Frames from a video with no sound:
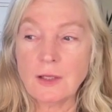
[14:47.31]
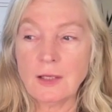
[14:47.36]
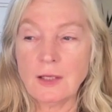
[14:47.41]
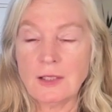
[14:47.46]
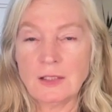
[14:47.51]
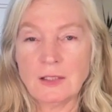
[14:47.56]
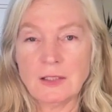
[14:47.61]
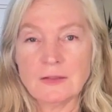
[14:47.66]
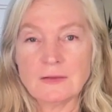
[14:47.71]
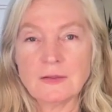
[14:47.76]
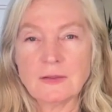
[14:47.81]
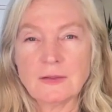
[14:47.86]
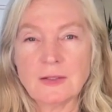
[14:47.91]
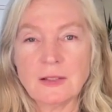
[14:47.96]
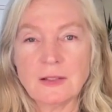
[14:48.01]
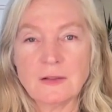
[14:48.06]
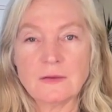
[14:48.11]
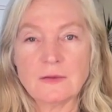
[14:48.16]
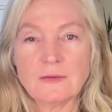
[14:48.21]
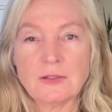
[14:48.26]
And it's
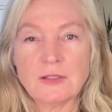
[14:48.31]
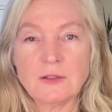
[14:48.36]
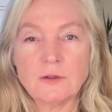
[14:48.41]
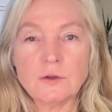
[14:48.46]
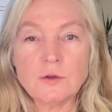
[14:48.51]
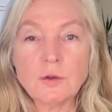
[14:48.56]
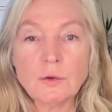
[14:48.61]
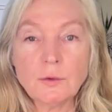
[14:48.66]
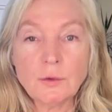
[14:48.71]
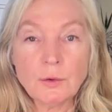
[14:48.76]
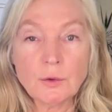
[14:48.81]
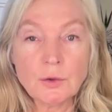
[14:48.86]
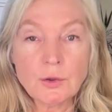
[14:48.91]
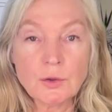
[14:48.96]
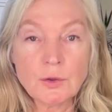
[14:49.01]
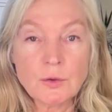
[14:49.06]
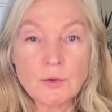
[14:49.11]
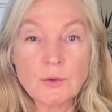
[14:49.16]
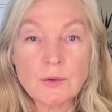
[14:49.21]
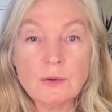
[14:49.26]

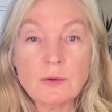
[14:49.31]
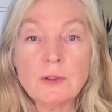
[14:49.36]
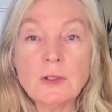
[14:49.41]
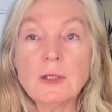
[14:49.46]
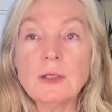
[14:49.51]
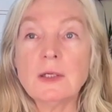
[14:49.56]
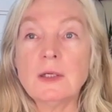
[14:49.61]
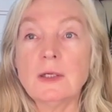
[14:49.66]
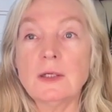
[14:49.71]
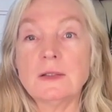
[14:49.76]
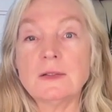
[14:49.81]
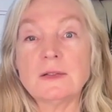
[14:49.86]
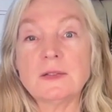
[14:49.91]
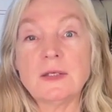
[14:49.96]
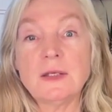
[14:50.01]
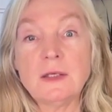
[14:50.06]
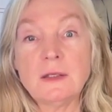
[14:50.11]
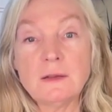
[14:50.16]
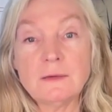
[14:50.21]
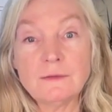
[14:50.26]
eternal, it's
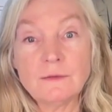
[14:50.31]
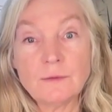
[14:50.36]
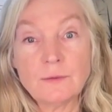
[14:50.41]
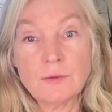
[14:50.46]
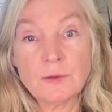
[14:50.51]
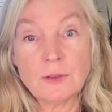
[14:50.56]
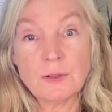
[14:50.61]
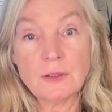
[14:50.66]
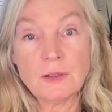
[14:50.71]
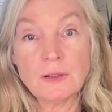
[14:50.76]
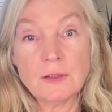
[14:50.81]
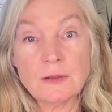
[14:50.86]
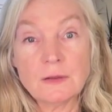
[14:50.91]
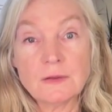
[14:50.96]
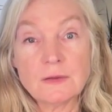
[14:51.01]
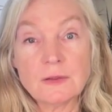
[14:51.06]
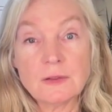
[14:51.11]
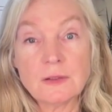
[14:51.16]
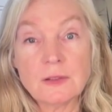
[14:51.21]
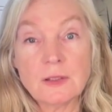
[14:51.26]

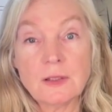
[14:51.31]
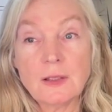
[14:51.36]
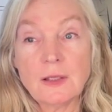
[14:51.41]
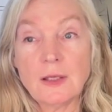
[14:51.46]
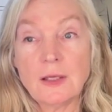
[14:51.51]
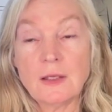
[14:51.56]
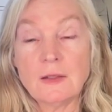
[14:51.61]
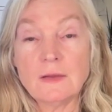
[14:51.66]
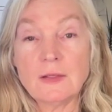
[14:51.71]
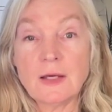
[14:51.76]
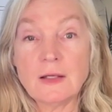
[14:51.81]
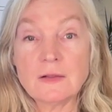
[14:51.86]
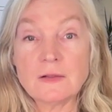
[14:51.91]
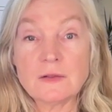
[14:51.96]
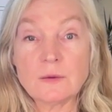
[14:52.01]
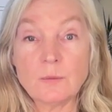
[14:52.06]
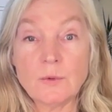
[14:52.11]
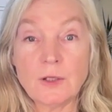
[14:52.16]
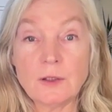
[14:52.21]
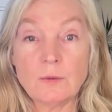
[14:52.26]
infinite. And
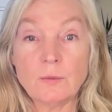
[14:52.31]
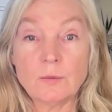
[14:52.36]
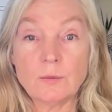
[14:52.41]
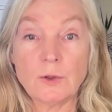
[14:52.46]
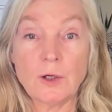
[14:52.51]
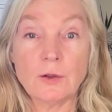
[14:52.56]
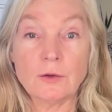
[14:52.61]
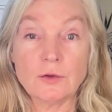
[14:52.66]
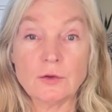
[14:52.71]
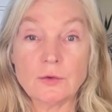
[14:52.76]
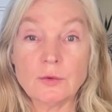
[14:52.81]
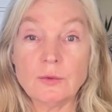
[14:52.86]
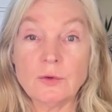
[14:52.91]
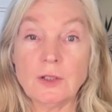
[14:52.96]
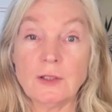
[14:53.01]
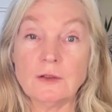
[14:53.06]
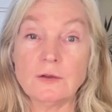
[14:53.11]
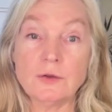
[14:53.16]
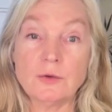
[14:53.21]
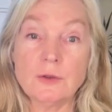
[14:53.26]
that's what our true
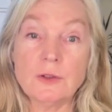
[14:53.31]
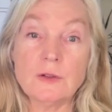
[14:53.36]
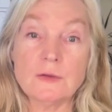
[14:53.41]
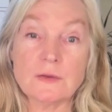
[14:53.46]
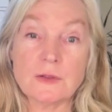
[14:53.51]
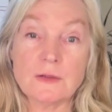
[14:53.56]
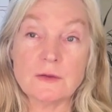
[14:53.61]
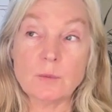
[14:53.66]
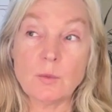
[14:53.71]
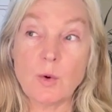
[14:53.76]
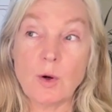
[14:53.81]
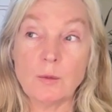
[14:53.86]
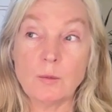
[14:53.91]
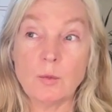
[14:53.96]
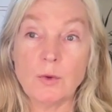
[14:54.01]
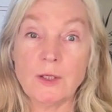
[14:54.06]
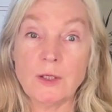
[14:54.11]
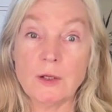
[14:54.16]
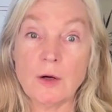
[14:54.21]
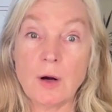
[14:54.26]
nature is. That's what
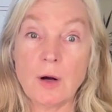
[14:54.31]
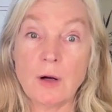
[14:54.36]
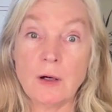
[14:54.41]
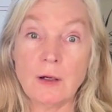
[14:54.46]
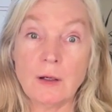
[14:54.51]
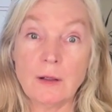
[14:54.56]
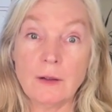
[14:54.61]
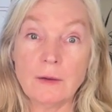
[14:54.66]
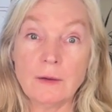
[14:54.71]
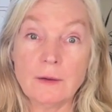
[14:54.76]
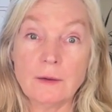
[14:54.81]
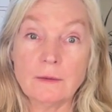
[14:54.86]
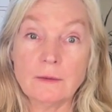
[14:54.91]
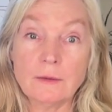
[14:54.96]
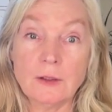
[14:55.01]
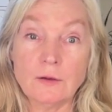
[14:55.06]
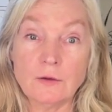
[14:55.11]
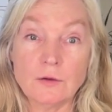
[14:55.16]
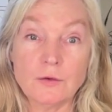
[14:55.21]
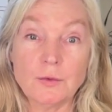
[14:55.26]
we are
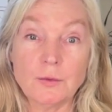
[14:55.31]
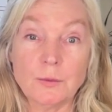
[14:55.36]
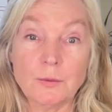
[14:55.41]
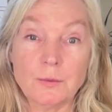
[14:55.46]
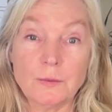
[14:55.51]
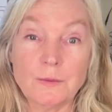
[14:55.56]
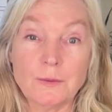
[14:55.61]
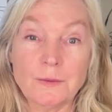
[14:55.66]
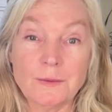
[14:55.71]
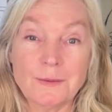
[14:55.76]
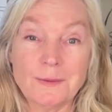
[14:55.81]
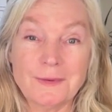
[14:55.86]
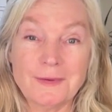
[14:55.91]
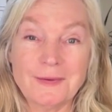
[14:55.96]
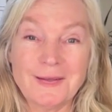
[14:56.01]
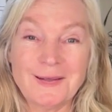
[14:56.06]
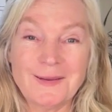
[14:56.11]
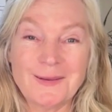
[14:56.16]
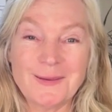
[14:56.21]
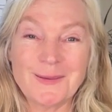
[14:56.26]
in truth
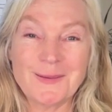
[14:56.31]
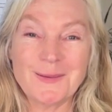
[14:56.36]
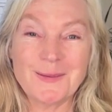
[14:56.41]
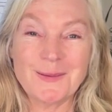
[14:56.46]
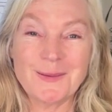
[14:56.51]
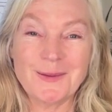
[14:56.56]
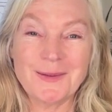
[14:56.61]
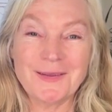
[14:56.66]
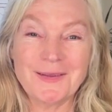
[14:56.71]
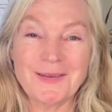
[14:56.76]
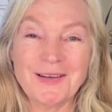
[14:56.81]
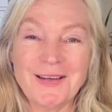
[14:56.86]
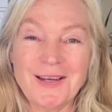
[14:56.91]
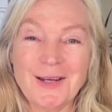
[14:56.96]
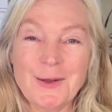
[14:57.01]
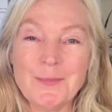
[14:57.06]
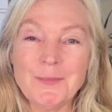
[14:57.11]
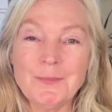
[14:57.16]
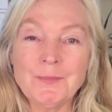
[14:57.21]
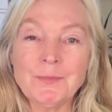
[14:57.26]
at our core. Okay.